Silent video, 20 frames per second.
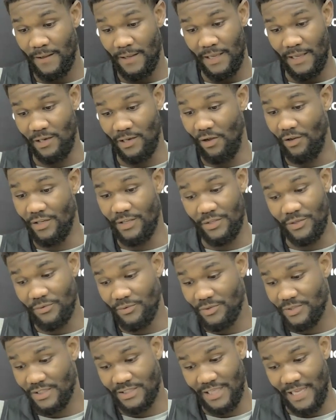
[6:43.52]
And all it
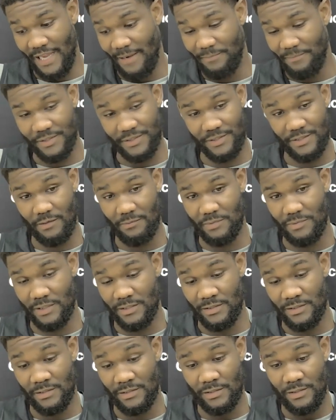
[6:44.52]
do is just amped us up
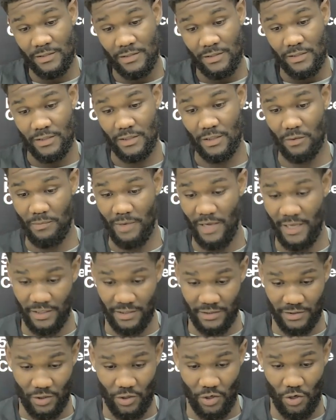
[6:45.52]
and, you know, made
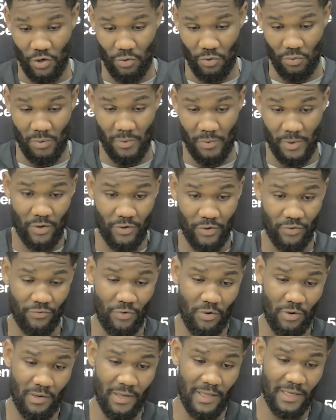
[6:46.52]
us a whole when we're on the
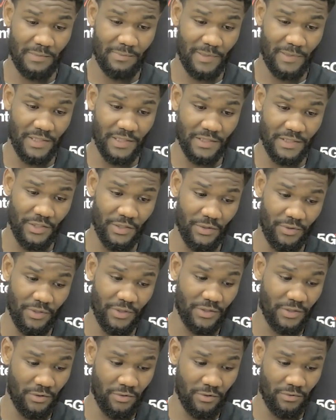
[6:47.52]
road, let us play as a
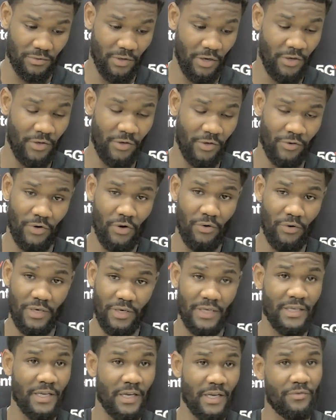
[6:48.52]
unit. So on the road,
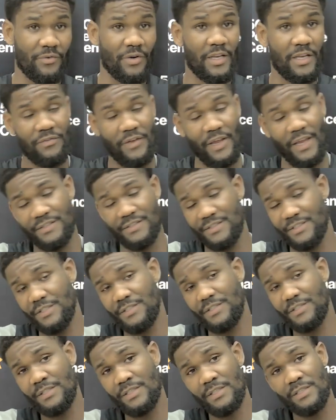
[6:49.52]
ain't nothing really phasing
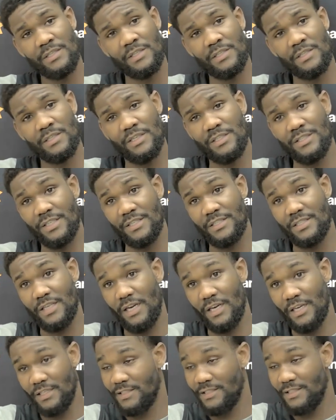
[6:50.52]
us. It's just
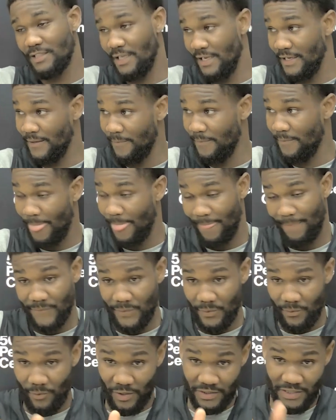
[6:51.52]
us. And
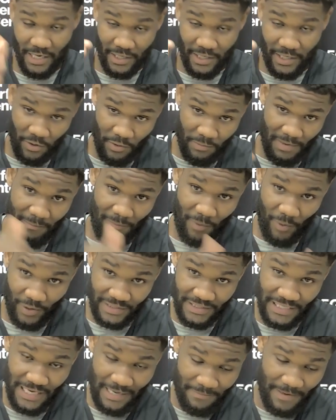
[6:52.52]
once I know my
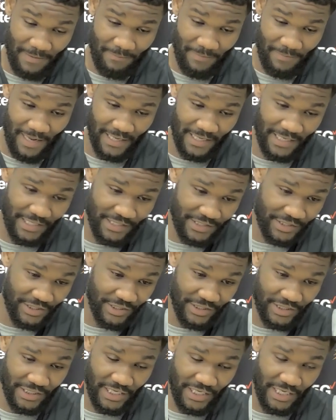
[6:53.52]
boys got my back, it's
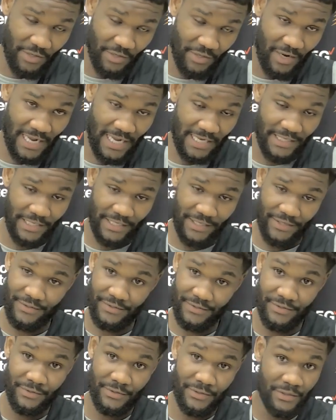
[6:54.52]
good. And they know I got theirs.